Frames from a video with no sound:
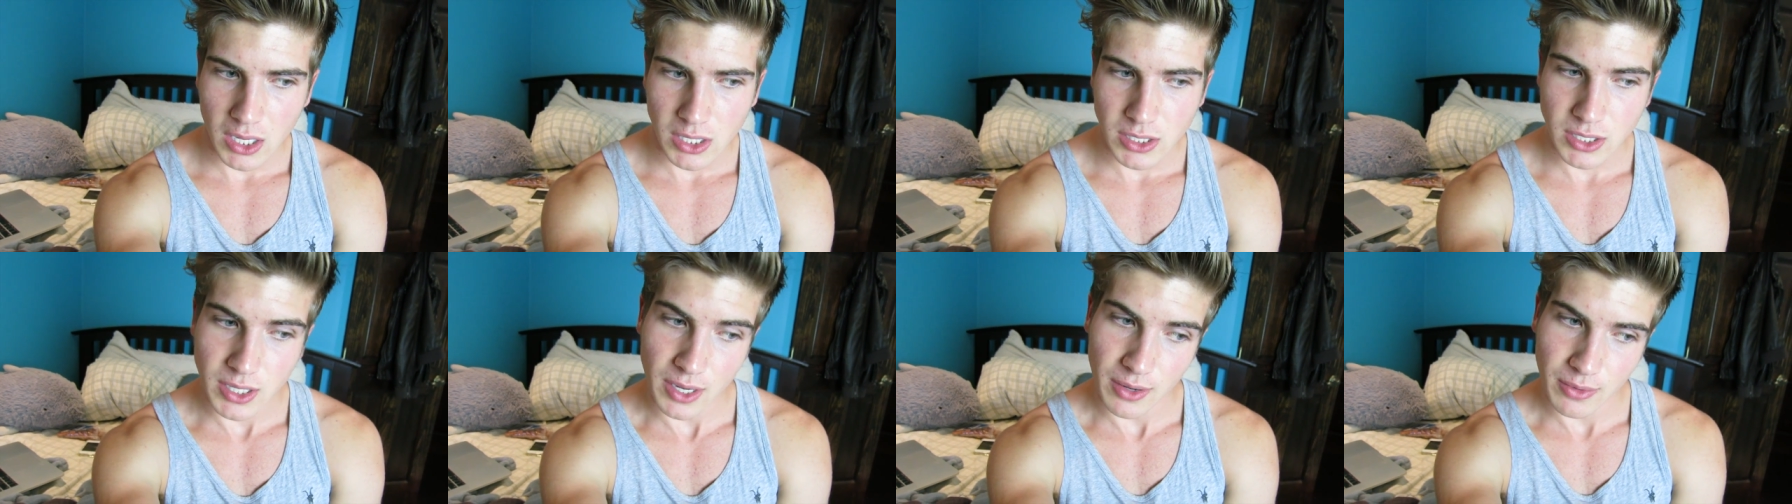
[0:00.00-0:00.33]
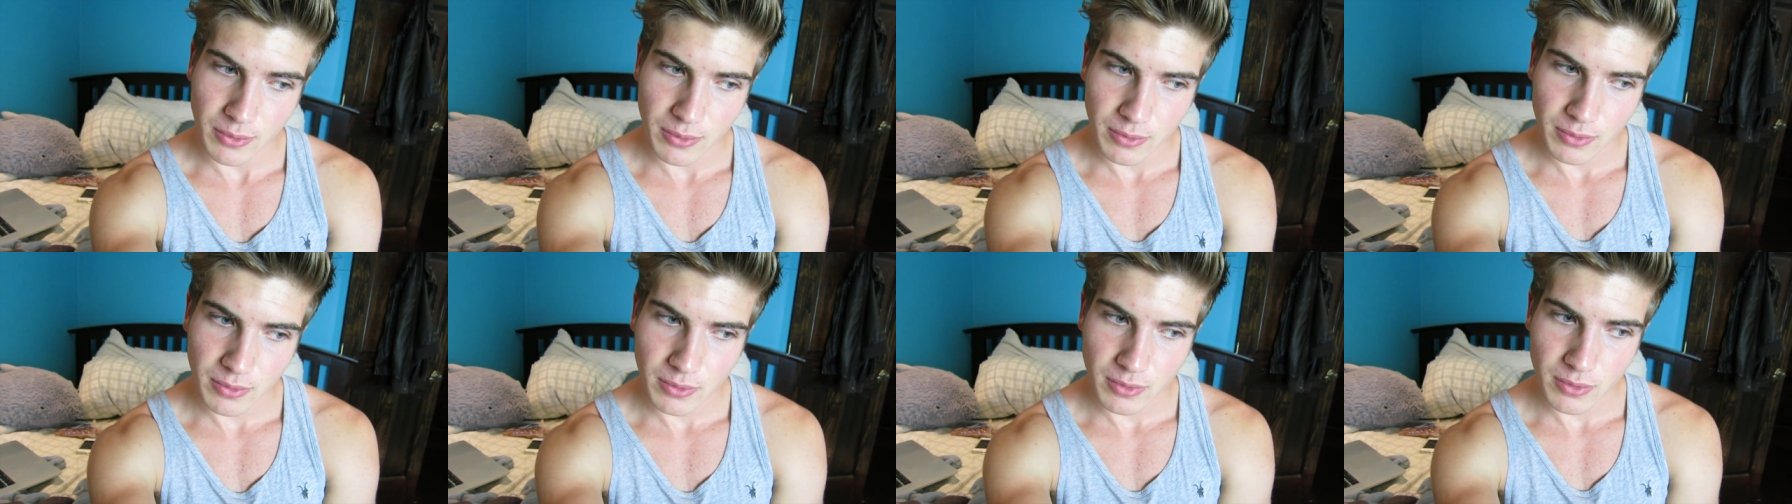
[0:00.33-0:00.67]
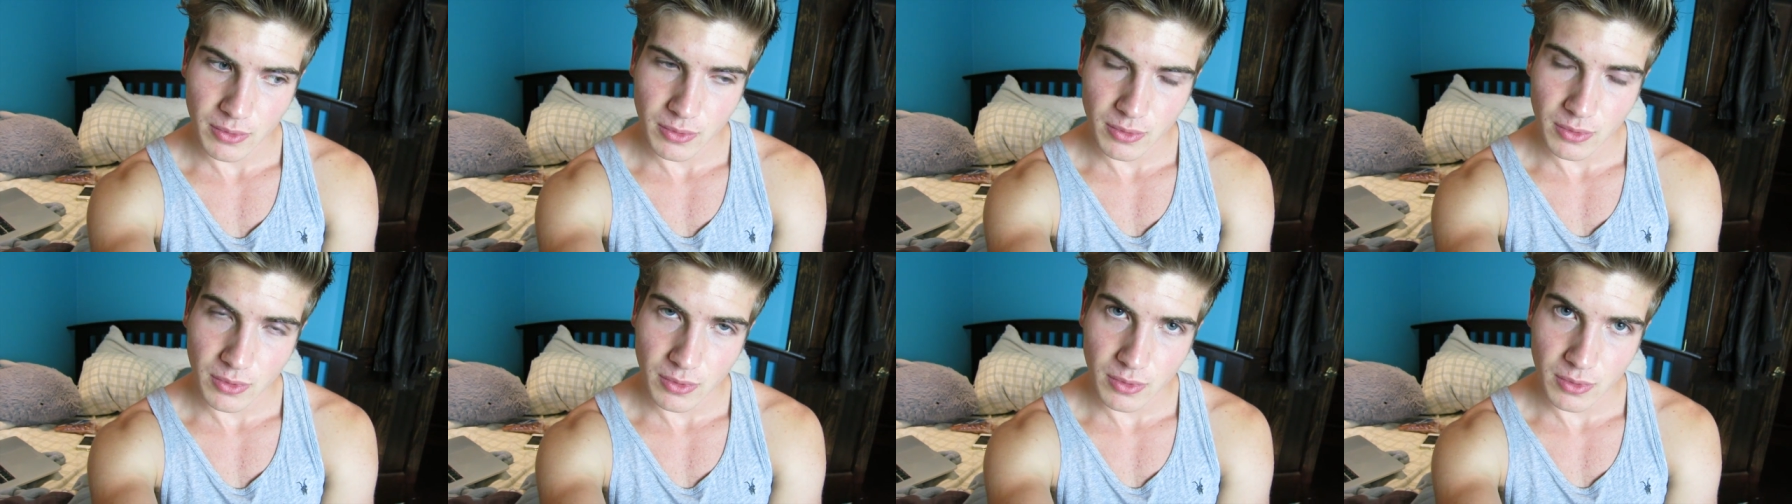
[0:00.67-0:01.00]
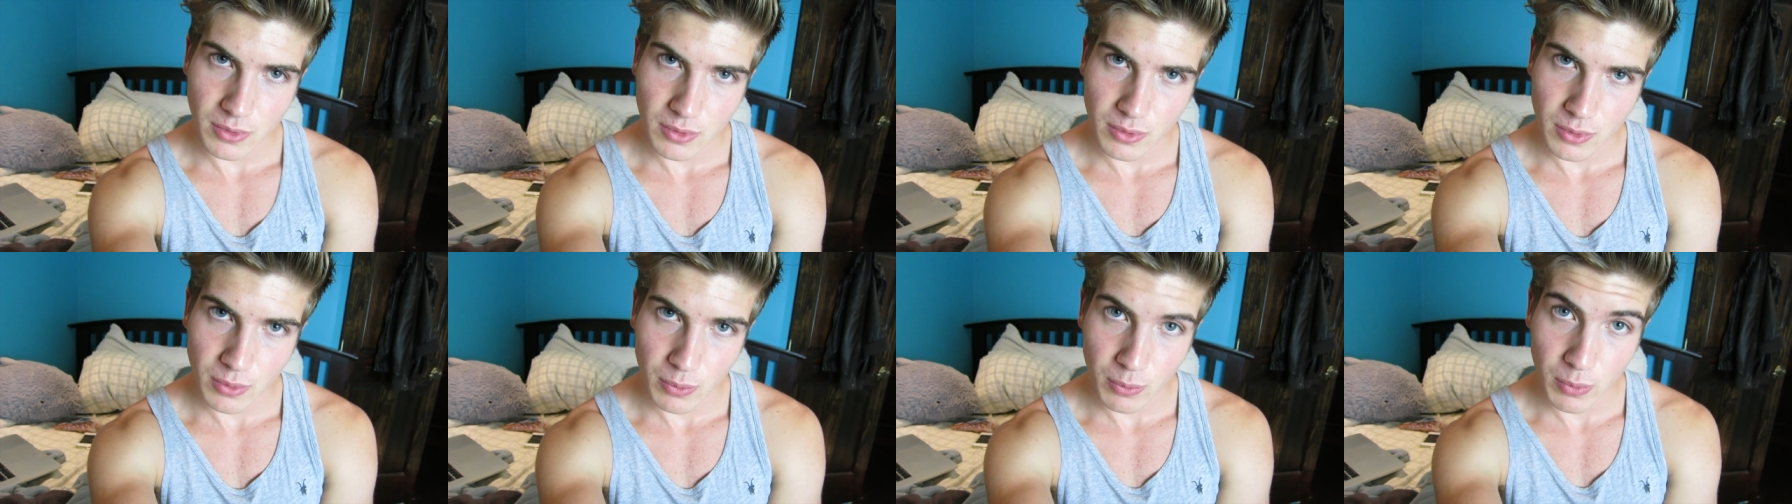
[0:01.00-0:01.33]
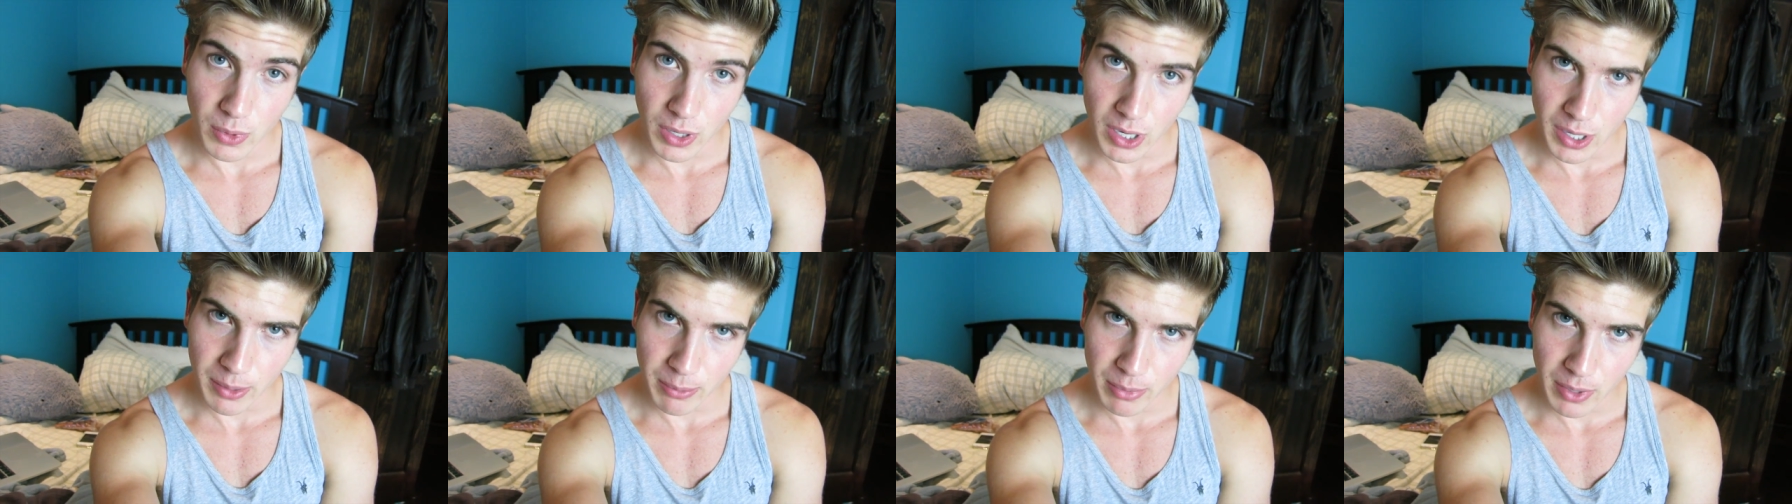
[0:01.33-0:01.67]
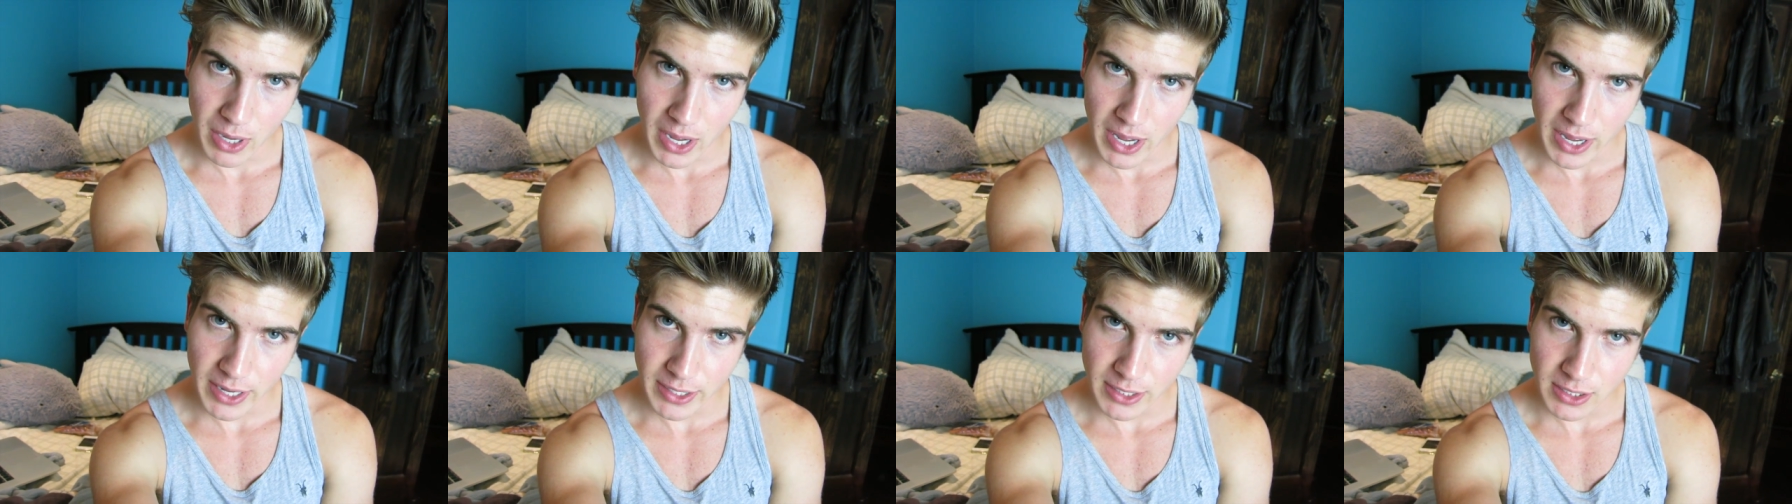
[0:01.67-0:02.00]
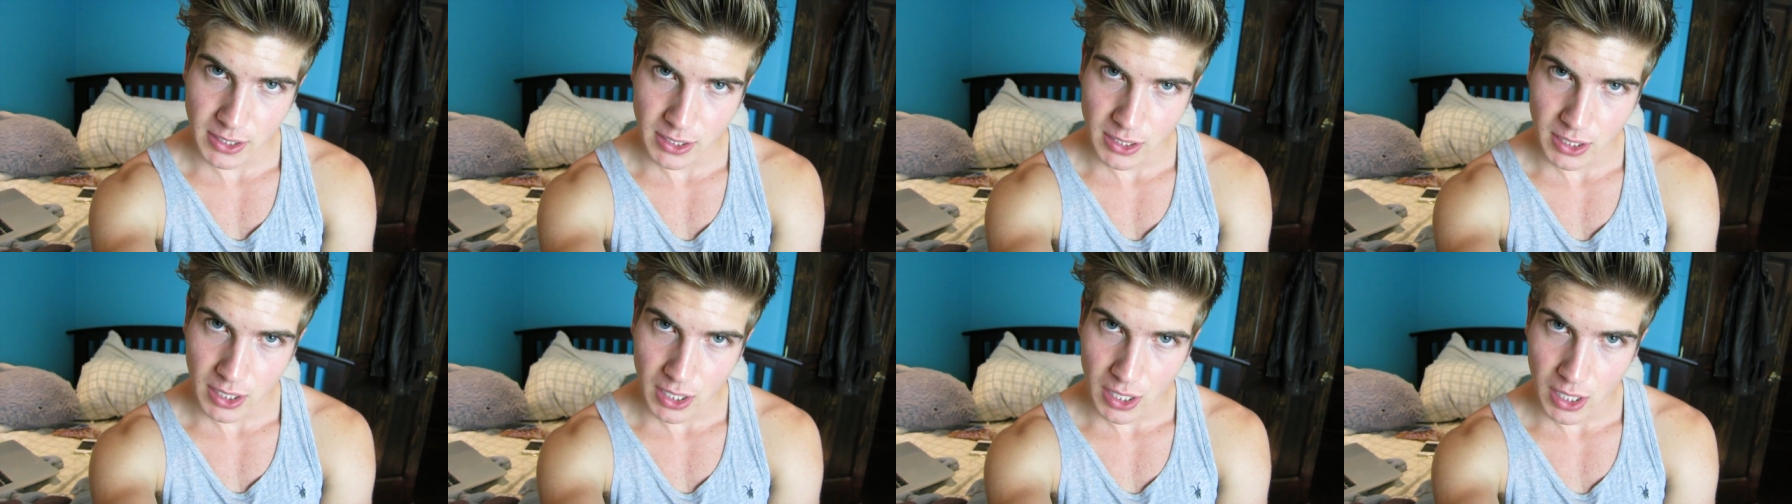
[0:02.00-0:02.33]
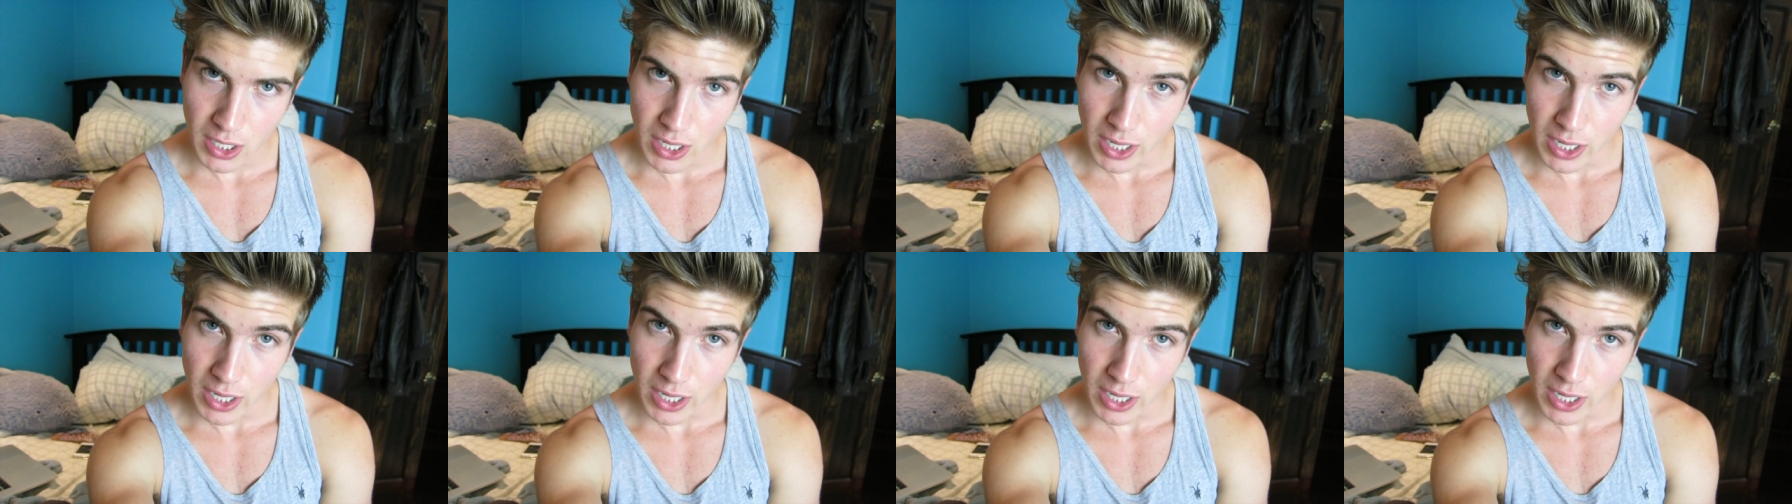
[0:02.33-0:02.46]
So, what up, guys?